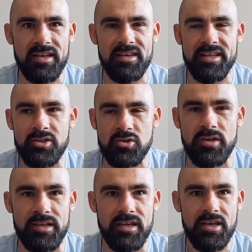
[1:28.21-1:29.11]
It
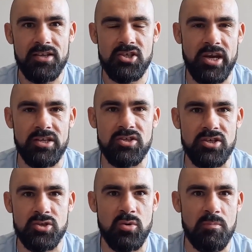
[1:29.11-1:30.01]
literally
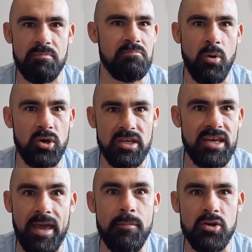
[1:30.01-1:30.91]
changes your body
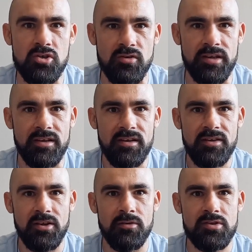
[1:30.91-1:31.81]
chemistry, you know.